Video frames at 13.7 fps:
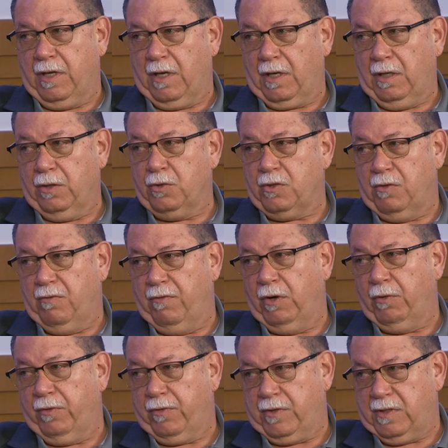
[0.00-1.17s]
and inclusion
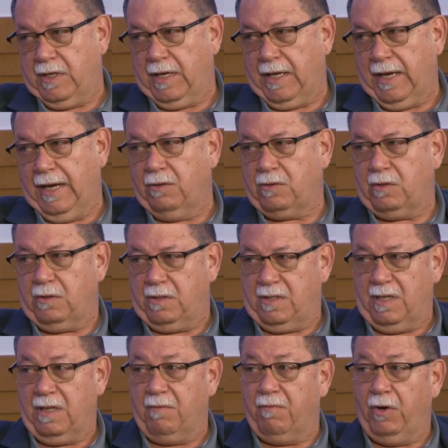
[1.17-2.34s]
vote for city council, to
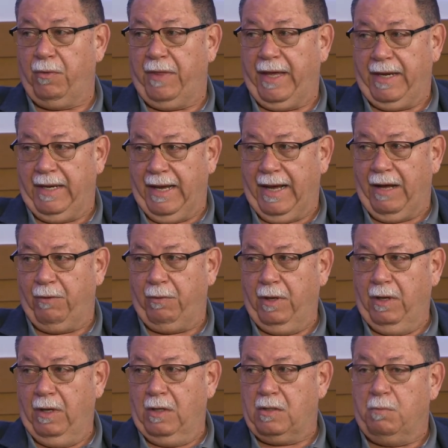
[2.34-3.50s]
see them vote that down.
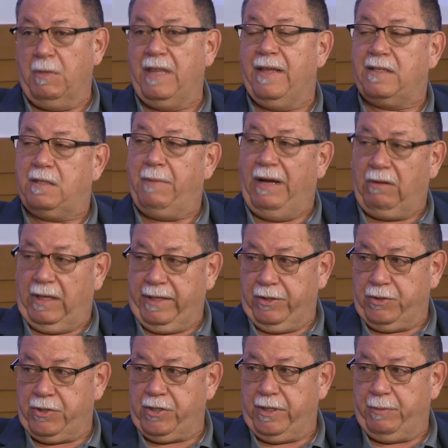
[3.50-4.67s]
To me, that's about
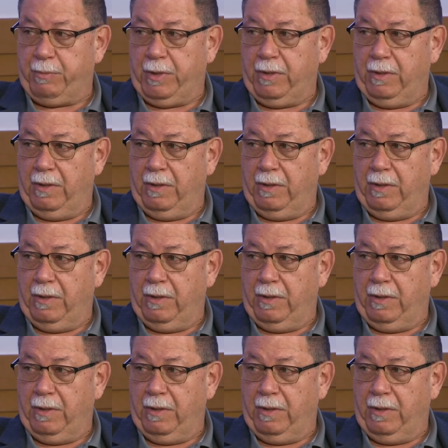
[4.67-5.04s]
leadership.